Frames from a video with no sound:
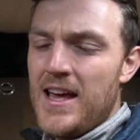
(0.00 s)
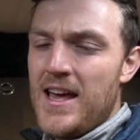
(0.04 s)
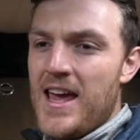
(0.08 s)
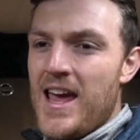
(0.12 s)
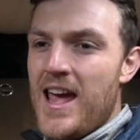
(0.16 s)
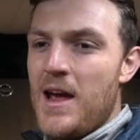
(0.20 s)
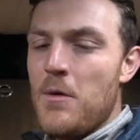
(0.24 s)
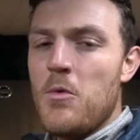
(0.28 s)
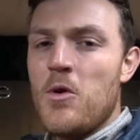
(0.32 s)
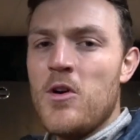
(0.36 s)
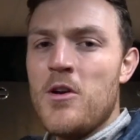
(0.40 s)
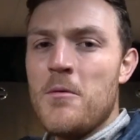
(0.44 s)

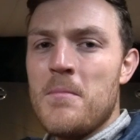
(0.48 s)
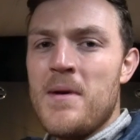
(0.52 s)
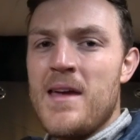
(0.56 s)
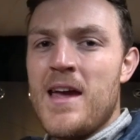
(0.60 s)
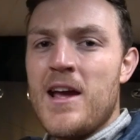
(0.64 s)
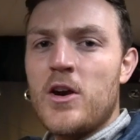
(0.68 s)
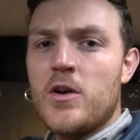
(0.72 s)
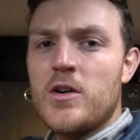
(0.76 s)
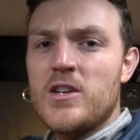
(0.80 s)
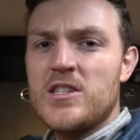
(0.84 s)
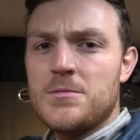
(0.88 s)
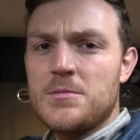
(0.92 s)
it wouldn't be a
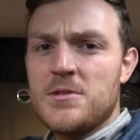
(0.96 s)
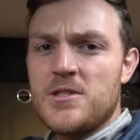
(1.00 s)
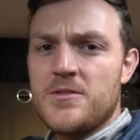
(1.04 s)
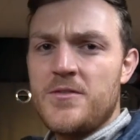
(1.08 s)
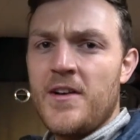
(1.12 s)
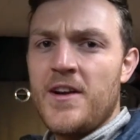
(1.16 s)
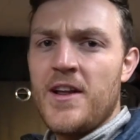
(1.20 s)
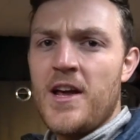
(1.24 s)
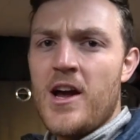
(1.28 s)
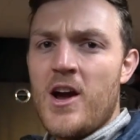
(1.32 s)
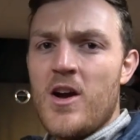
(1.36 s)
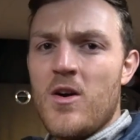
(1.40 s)
Christmas
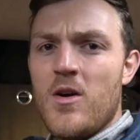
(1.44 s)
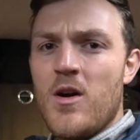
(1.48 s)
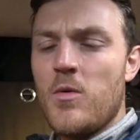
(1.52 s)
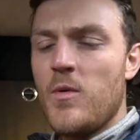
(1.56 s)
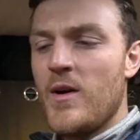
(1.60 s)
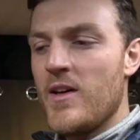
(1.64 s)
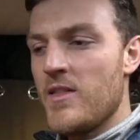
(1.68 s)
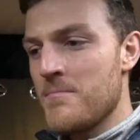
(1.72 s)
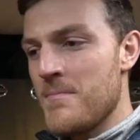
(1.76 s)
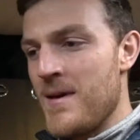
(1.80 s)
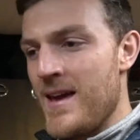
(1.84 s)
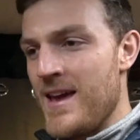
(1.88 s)
video
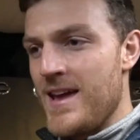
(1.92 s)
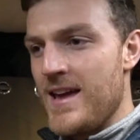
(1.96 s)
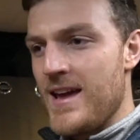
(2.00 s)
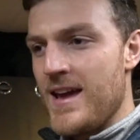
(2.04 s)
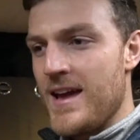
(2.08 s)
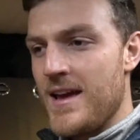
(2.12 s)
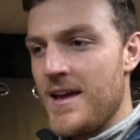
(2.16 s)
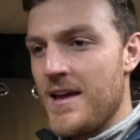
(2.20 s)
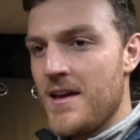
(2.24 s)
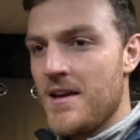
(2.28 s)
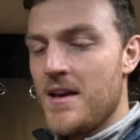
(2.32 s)
with me